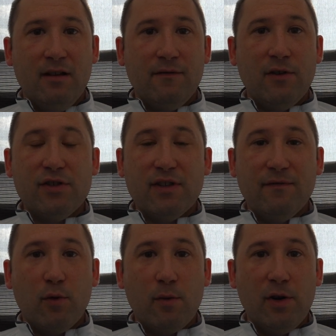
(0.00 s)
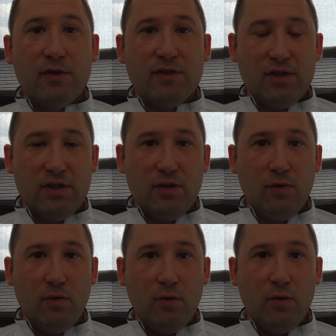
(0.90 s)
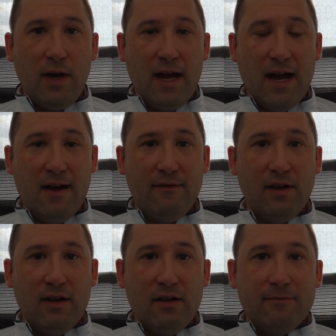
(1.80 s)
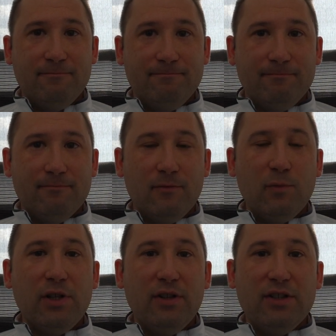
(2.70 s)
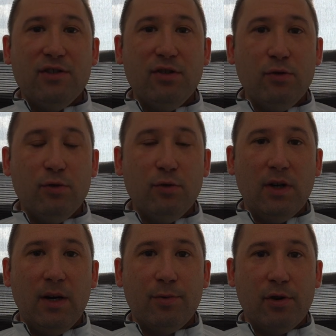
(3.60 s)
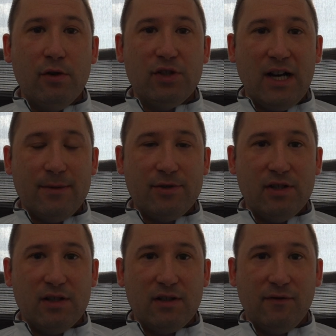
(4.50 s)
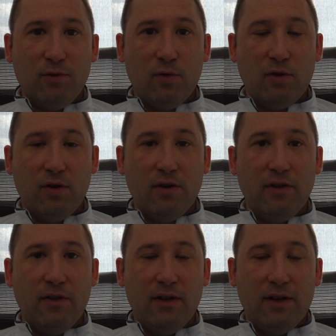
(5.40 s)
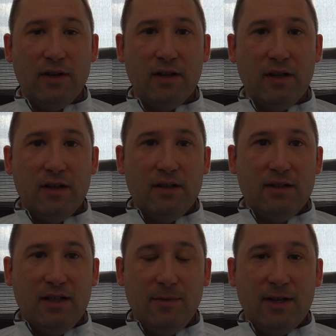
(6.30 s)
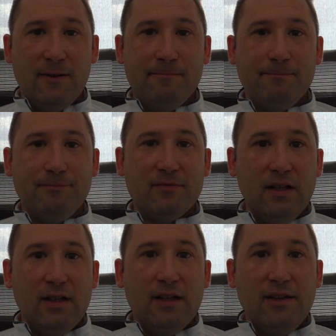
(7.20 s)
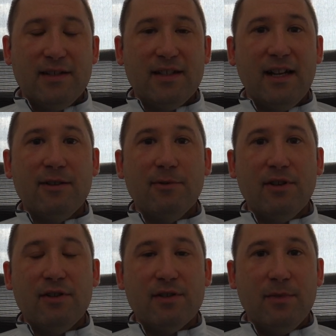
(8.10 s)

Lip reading: First and foremost, you have really two approach options for the tibia. In this setting where there's a